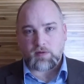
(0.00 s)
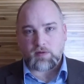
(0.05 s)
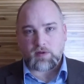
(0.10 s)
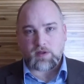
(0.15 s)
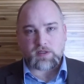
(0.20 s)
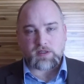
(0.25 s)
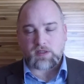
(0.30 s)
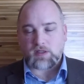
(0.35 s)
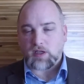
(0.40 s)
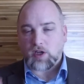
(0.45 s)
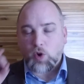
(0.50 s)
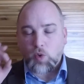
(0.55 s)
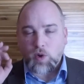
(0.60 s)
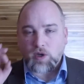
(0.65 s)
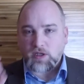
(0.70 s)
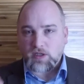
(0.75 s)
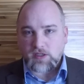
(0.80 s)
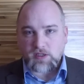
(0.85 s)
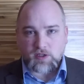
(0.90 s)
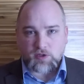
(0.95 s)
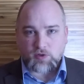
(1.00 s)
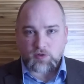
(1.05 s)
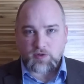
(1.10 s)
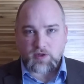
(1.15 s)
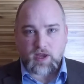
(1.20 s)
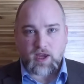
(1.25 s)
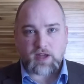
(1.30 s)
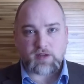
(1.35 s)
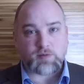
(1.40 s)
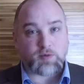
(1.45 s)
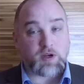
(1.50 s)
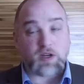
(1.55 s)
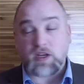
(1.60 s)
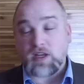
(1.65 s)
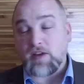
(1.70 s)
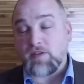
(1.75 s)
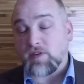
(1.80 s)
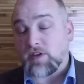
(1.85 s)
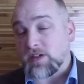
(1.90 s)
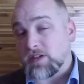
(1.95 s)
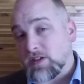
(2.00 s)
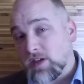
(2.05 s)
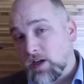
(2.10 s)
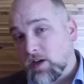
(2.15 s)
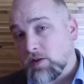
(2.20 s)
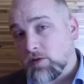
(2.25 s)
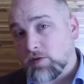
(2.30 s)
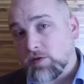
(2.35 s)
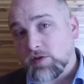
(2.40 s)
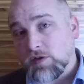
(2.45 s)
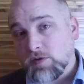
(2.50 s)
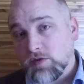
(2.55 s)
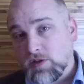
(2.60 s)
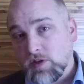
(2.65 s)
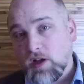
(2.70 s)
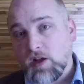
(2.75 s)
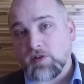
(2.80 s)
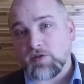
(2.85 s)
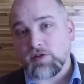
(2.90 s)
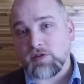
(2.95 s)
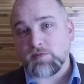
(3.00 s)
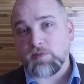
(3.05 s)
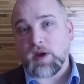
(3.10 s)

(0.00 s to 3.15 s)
this is the quintessential diaspora, and even secular sociologists,